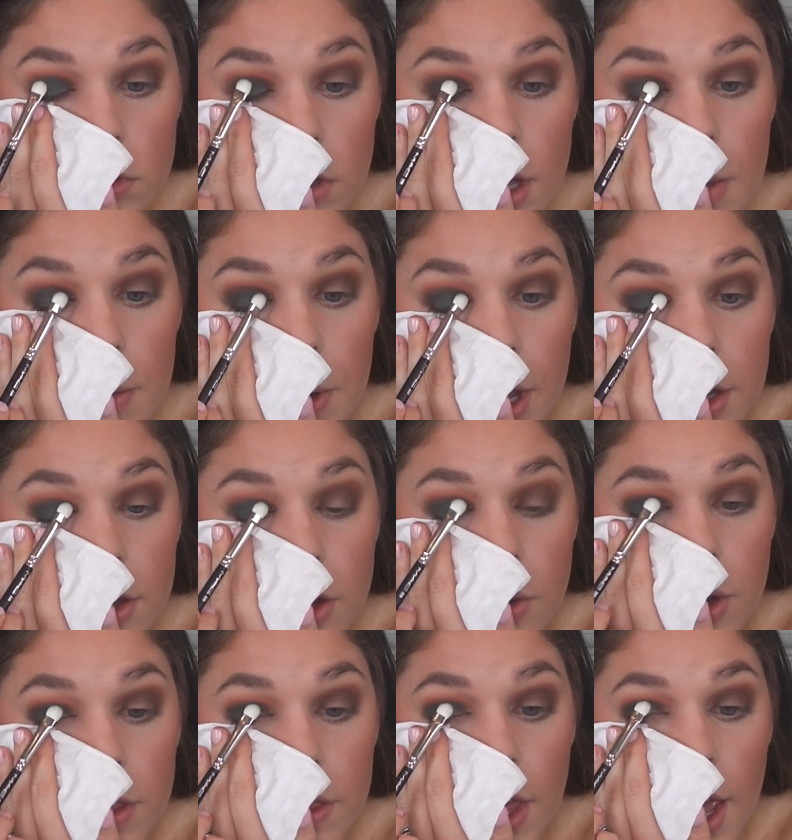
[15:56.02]
And by
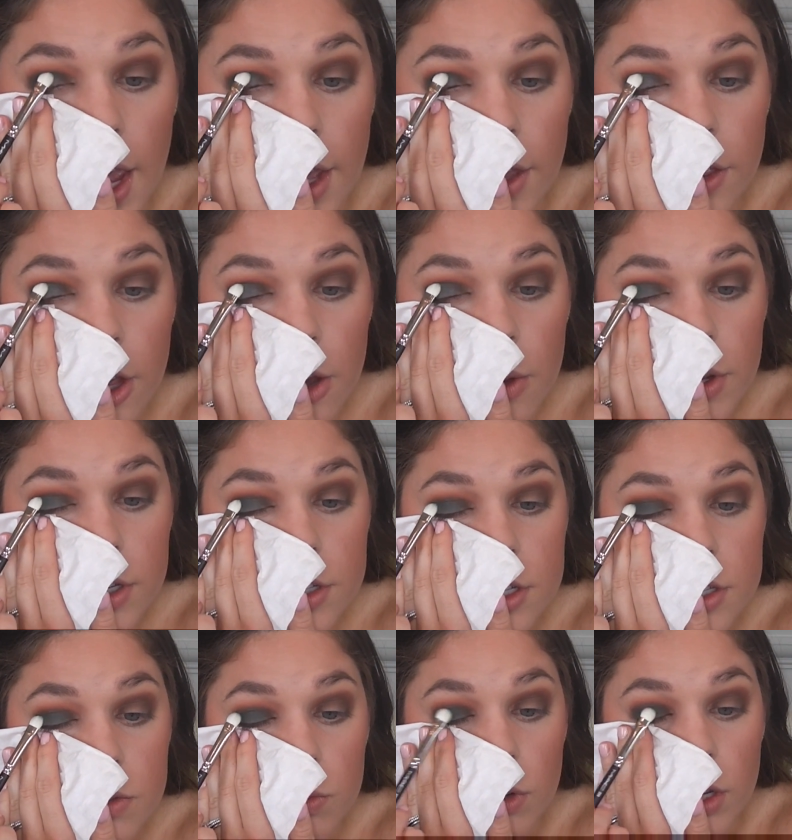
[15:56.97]
doing the halo, it
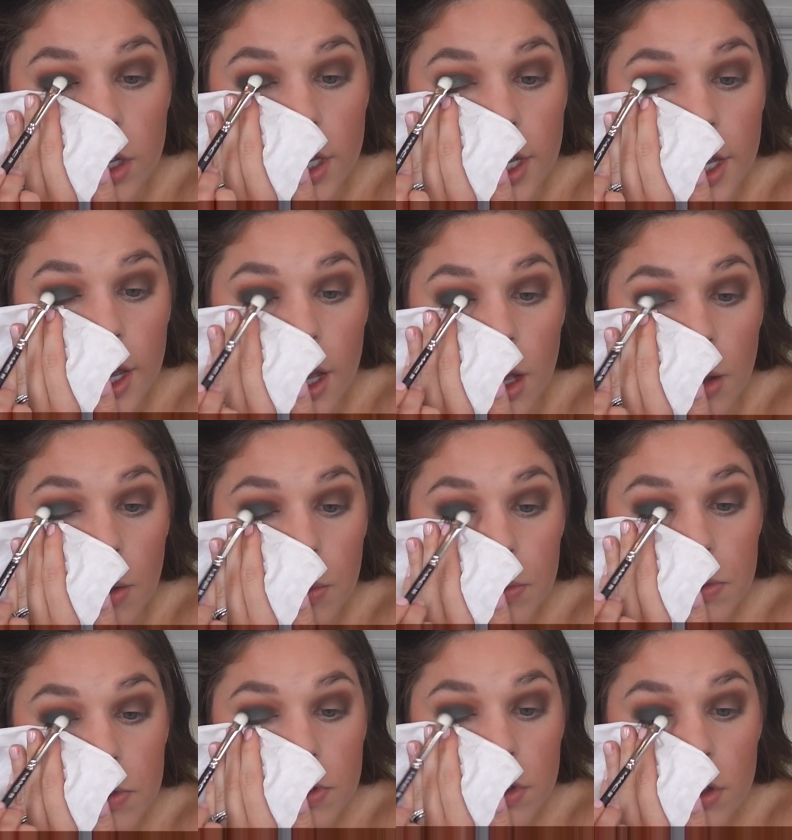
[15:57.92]
just really
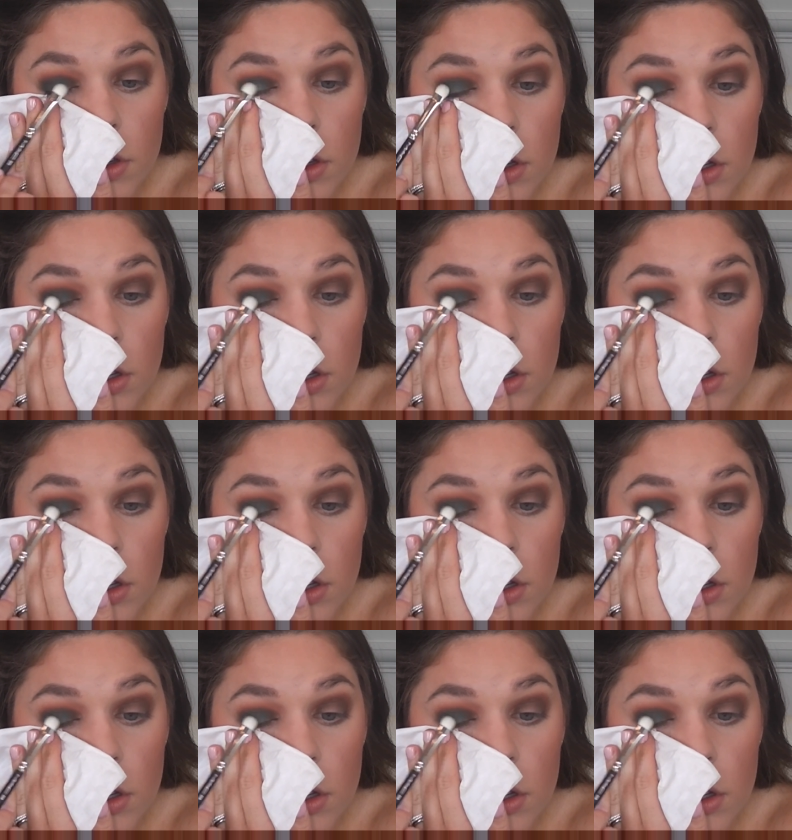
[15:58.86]
helps